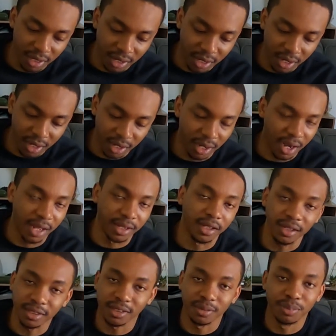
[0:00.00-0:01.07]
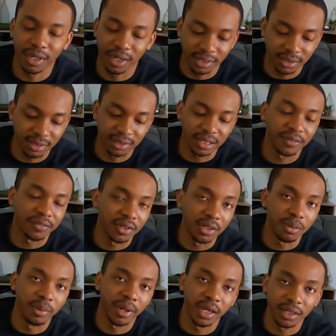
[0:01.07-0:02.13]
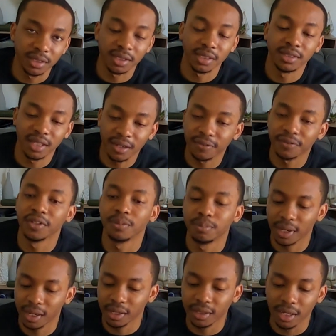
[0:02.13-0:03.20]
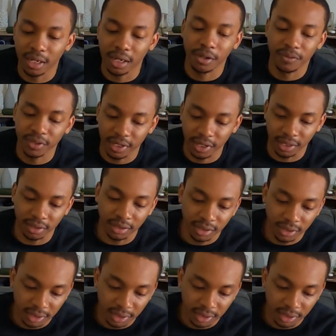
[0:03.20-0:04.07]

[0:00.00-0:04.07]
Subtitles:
I think it's a buy. It's a definitely buy. It's a definite buy. 10 out of 10.